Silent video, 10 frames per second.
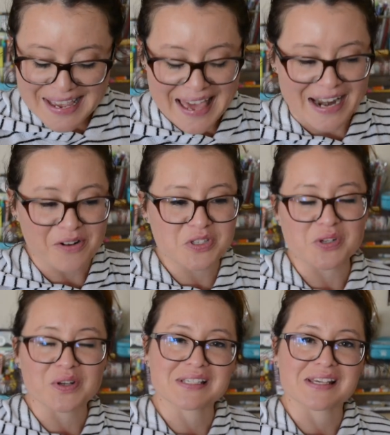And I was
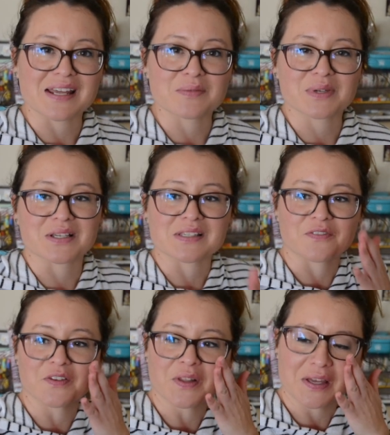so excited because I
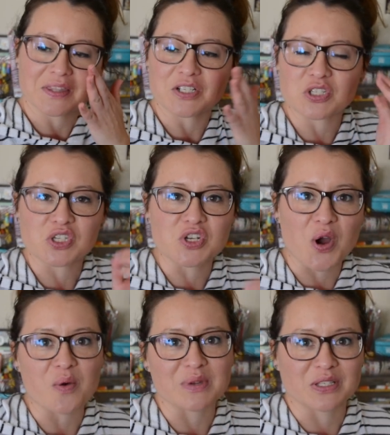feel like they just
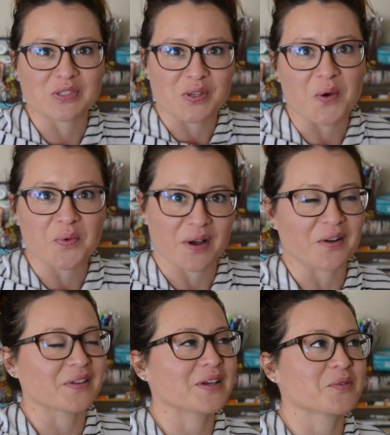know me so
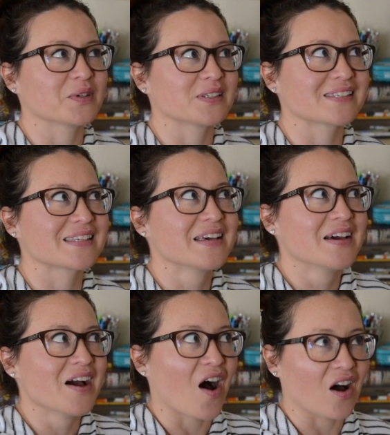well. It was
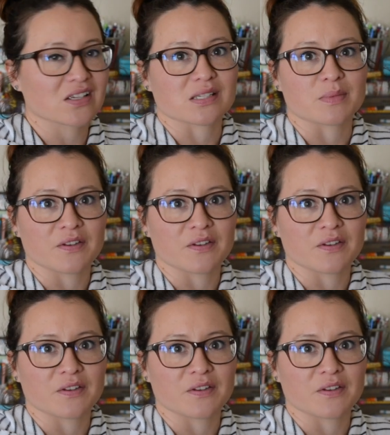awesome.